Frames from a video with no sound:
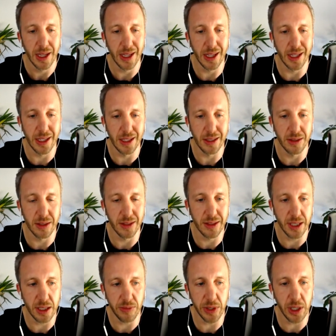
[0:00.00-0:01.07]
is
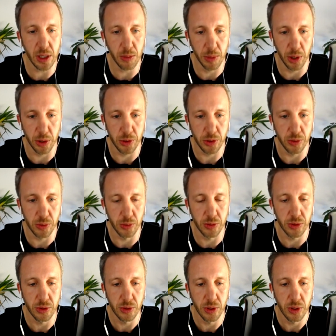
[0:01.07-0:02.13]
TV
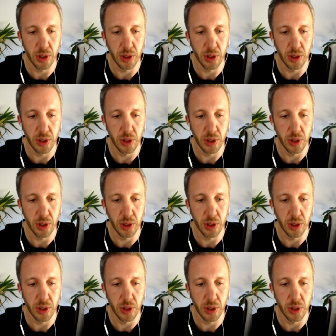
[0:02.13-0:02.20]
commercials